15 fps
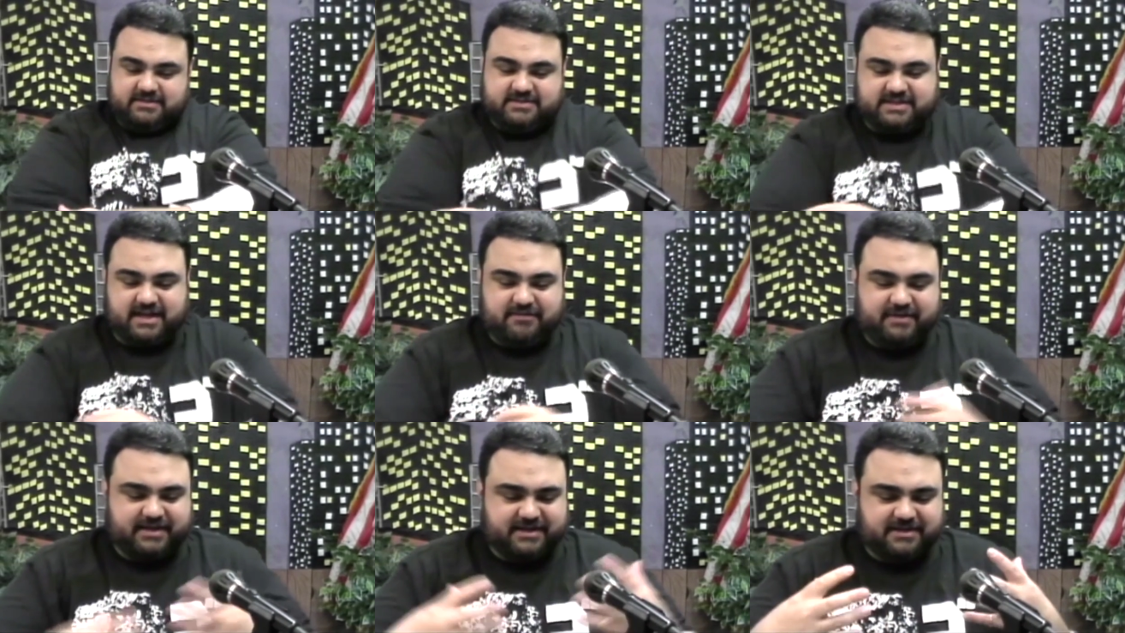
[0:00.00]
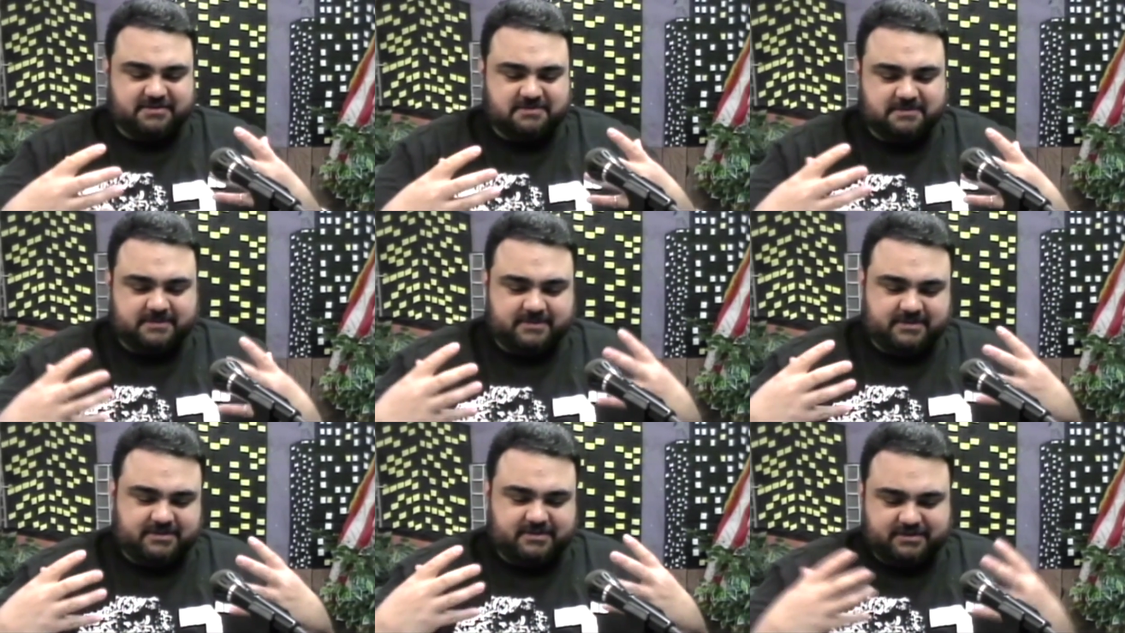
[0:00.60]
It's kind of like an
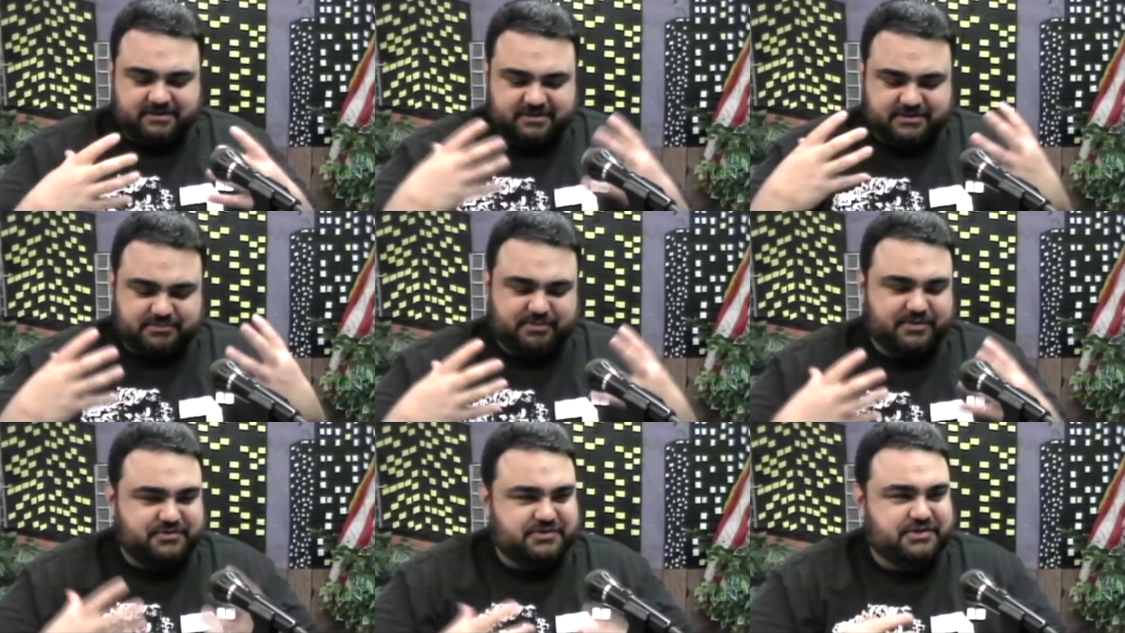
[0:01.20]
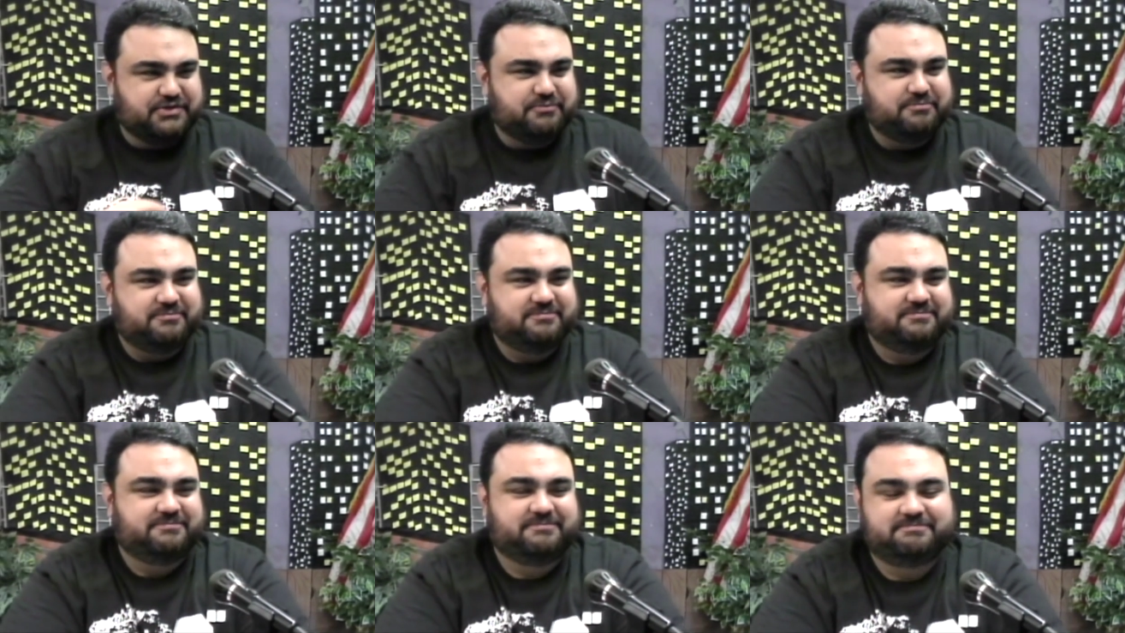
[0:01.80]
explosion in your...
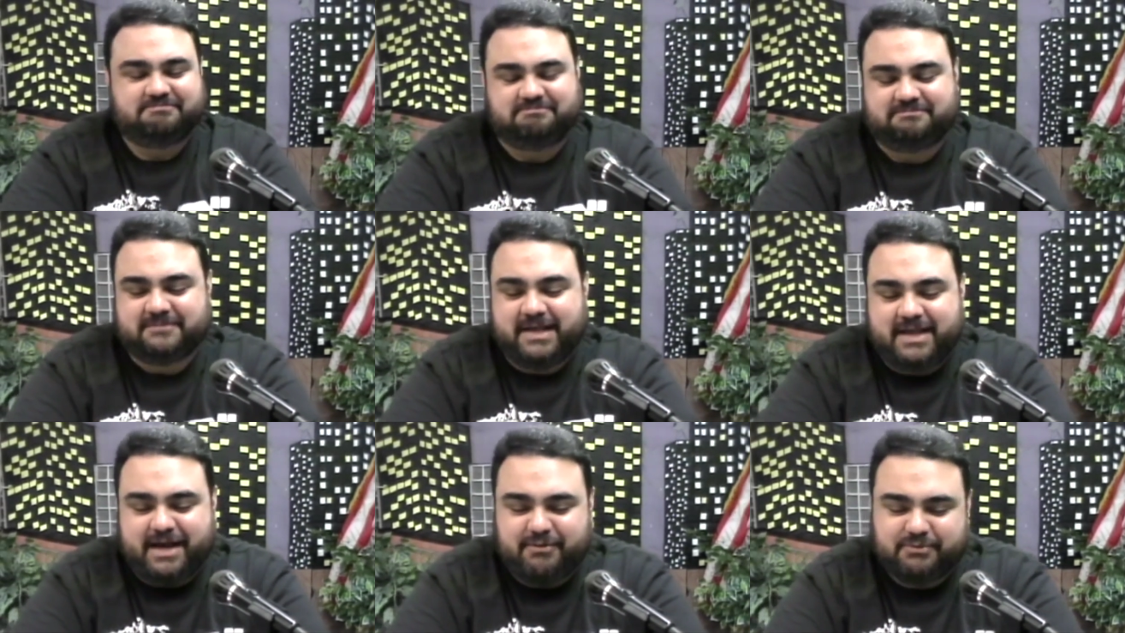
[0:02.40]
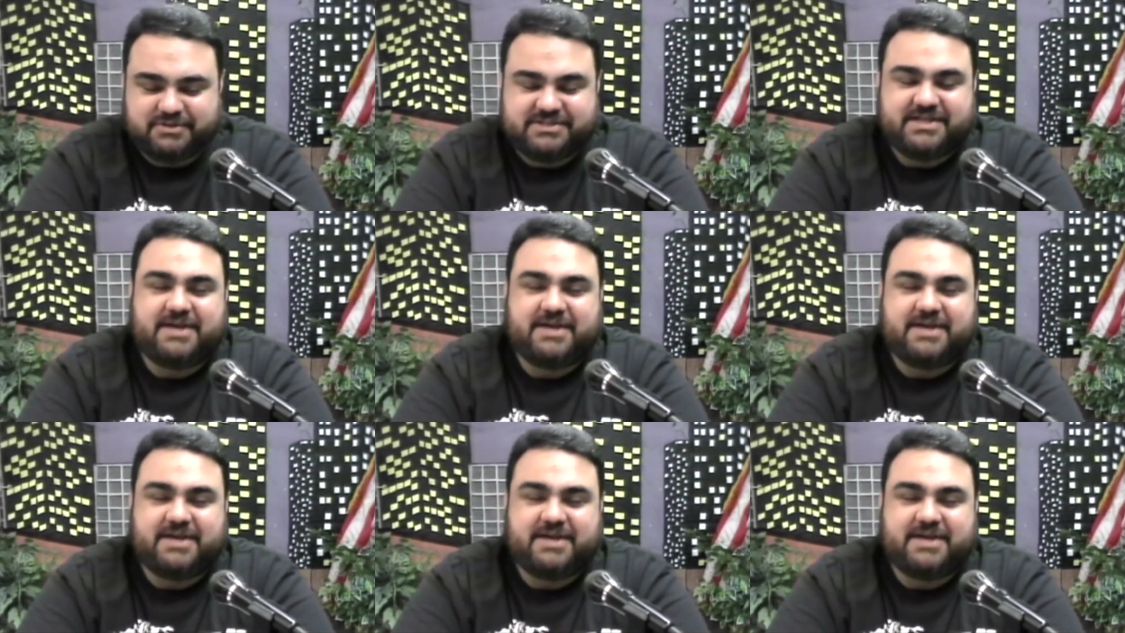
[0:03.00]
I won't say.